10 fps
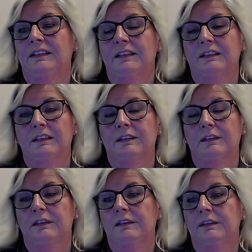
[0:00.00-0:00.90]

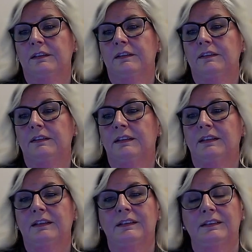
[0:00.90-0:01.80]

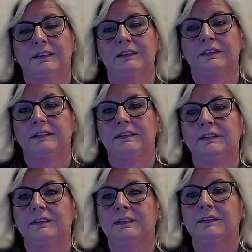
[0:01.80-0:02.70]

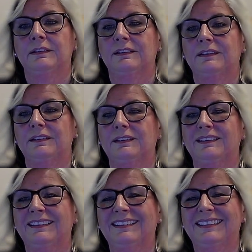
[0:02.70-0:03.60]

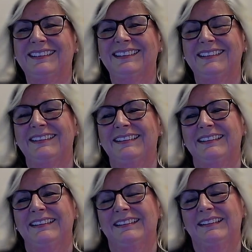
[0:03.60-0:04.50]

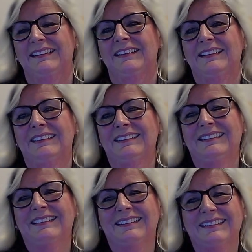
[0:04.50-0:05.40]

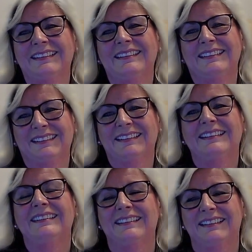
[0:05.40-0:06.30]

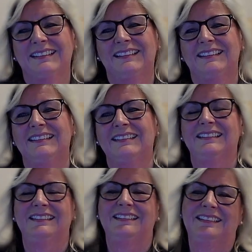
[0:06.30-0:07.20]

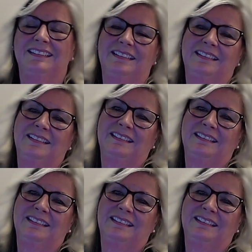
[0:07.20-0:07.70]
The person shown says nothing.